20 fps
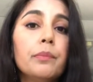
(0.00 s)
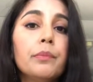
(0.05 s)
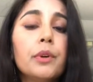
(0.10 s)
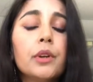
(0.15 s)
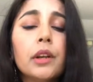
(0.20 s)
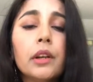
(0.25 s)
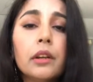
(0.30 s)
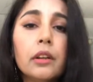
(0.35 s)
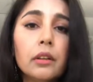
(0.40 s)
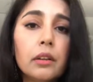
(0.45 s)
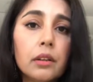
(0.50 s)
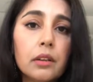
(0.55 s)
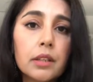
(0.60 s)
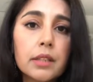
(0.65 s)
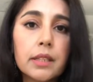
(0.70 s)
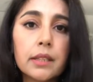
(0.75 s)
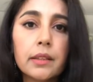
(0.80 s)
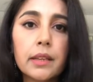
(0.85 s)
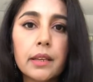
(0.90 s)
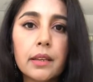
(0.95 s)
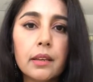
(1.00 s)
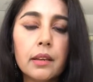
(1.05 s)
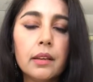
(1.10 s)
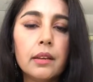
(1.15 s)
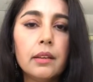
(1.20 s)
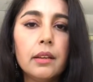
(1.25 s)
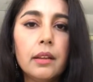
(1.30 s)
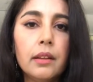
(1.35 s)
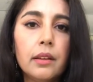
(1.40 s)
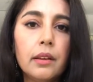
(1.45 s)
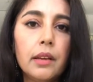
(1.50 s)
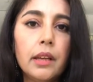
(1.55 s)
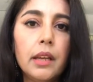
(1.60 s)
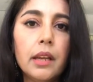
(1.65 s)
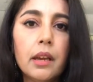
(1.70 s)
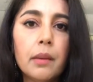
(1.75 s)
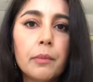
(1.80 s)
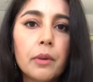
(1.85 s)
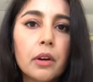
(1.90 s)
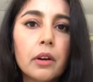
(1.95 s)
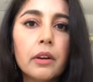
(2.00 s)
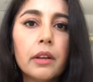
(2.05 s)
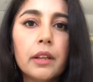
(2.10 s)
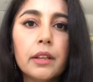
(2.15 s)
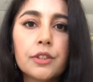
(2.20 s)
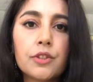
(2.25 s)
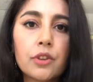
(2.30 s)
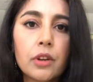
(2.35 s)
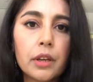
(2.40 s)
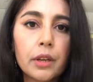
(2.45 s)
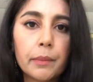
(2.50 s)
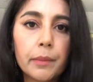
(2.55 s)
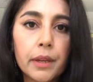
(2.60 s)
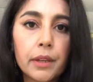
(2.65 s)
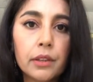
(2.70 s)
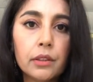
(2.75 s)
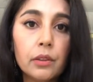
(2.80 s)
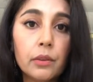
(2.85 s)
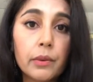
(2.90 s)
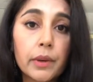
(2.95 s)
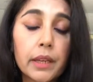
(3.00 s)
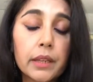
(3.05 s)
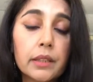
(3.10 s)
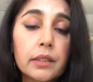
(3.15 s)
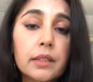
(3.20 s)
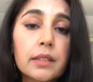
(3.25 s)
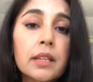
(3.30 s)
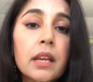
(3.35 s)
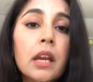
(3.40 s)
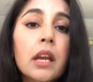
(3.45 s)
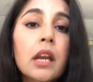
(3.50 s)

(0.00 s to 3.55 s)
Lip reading: Put an alert in the EMR, electronic medical records,